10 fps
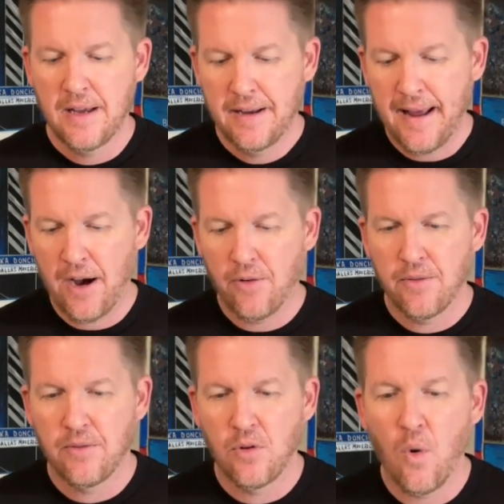
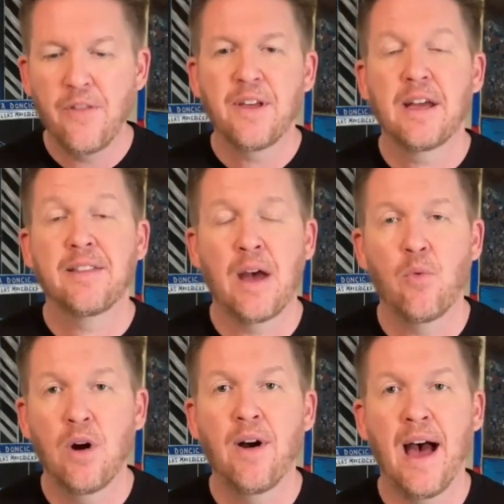Now, the one thing that
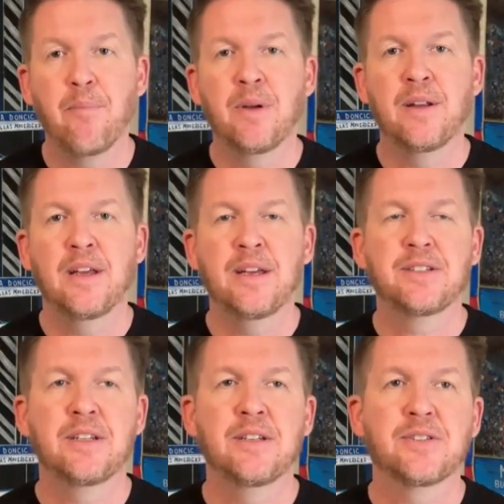will happen
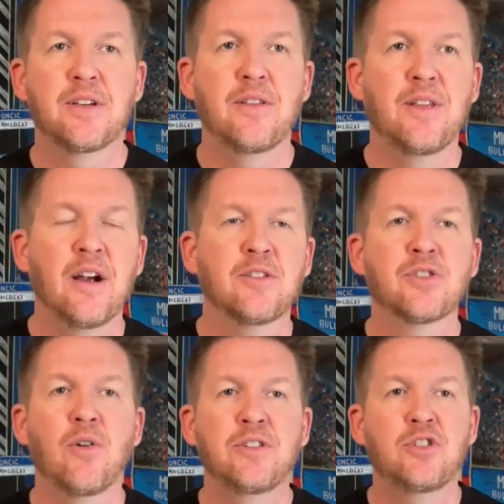is
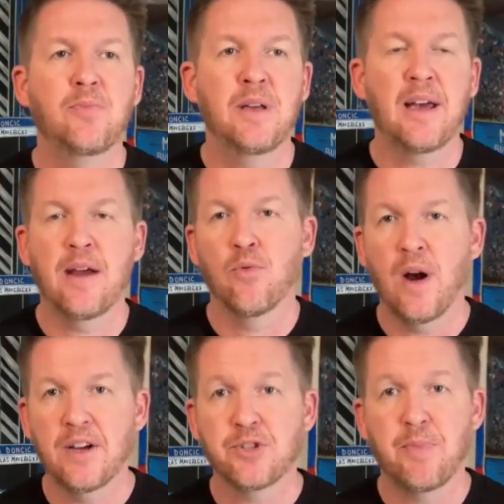there's going to be a
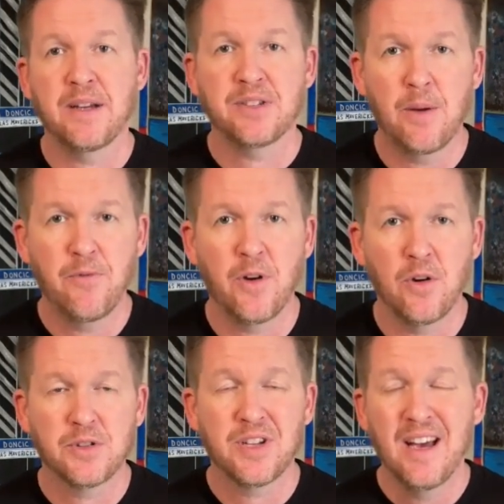rush by some
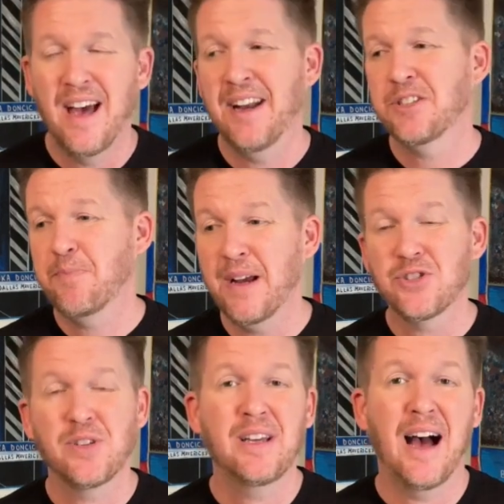folks, and
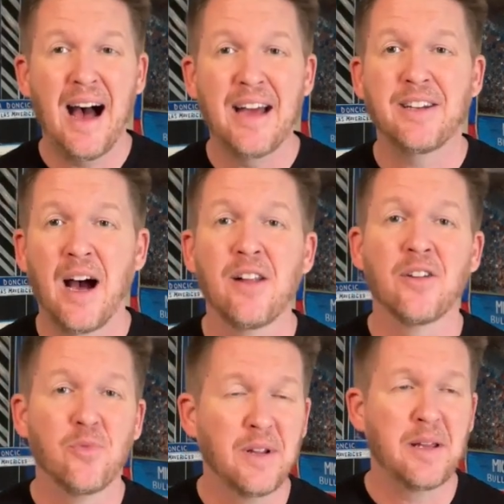especially high
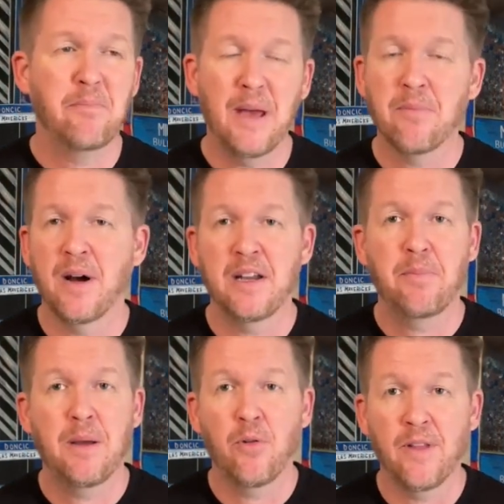dollar, really big money
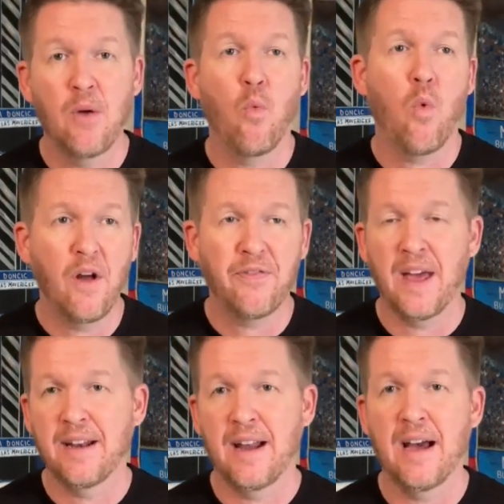people. They want
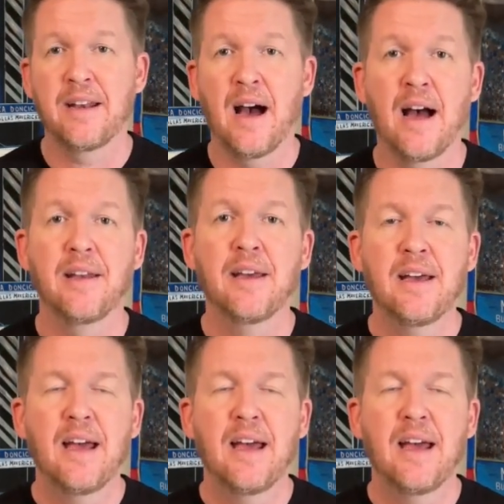that 9.9.